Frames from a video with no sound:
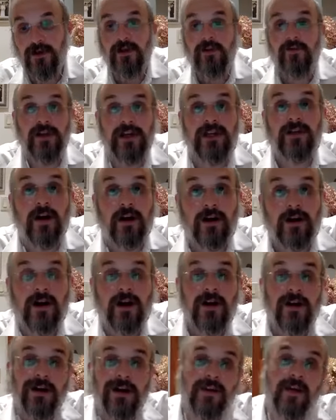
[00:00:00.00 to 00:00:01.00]
The idach,
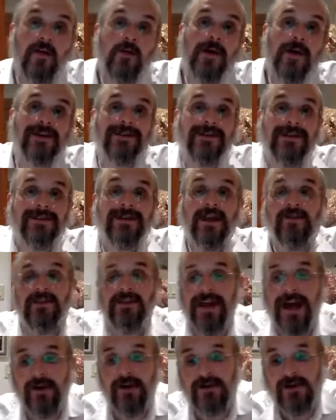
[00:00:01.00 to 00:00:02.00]
and then the rest of the 70
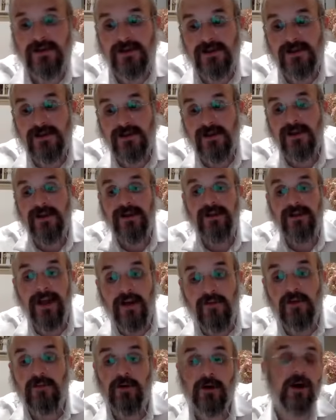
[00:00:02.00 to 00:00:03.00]
amas,
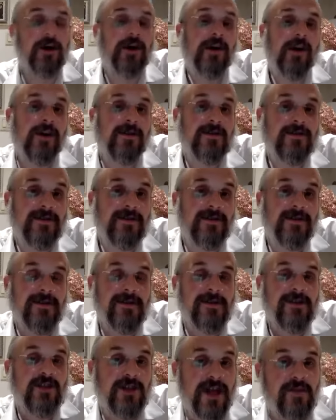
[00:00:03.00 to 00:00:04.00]
nebet paroiches,
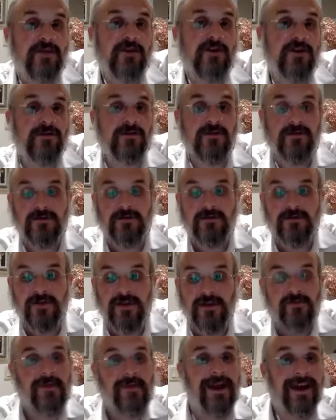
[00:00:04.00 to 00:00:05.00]
should have a curtain
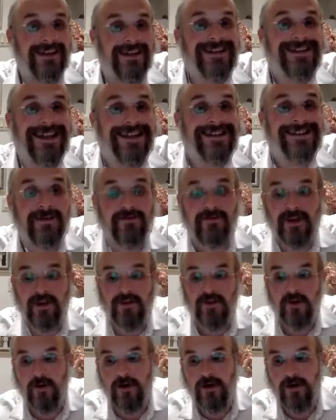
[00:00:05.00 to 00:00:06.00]
that at least gets something of
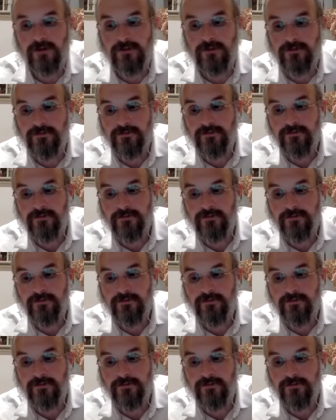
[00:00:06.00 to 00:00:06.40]
the wall.